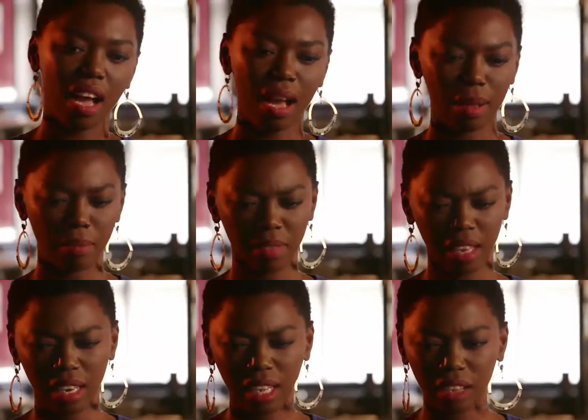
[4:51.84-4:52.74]

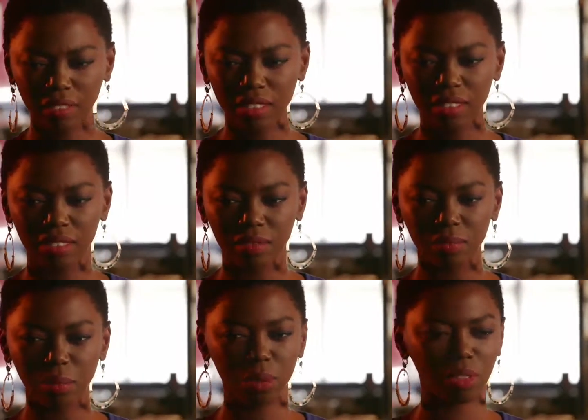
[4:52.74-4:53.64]
That it gives
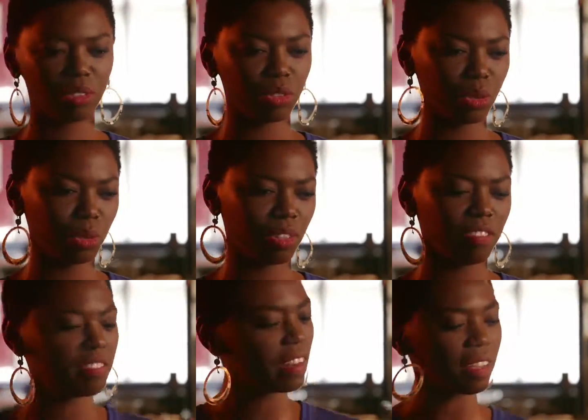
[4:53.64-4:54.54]
birth to the
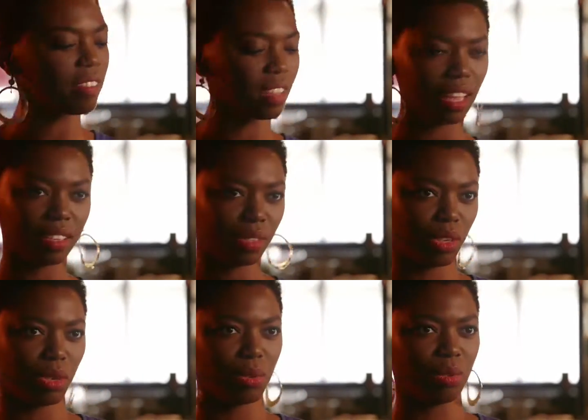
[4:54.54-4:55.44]
flavor that is
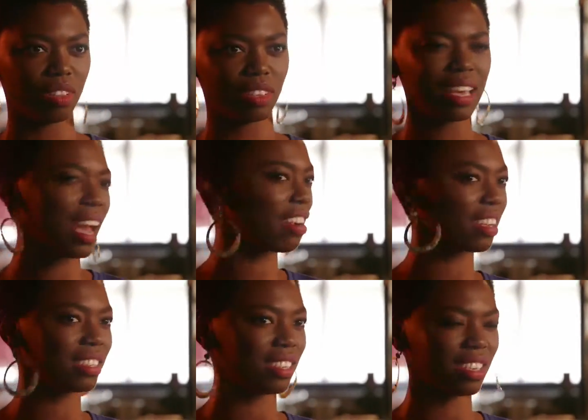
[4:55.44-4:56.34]
you, the
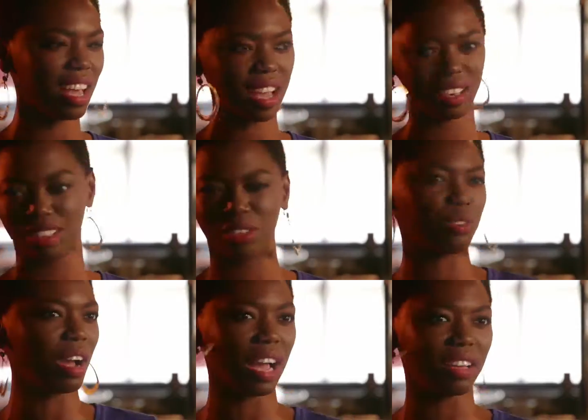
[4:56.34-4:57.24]
character and the
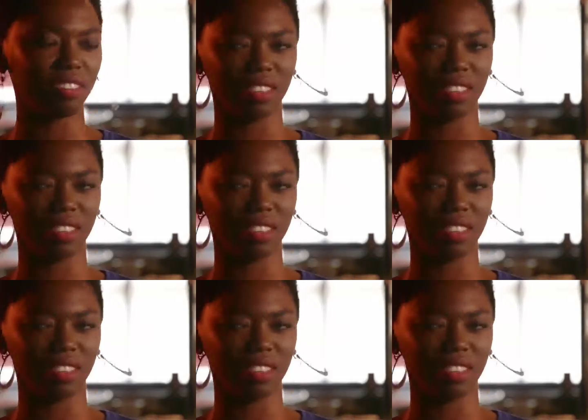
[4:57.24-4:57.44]
drive.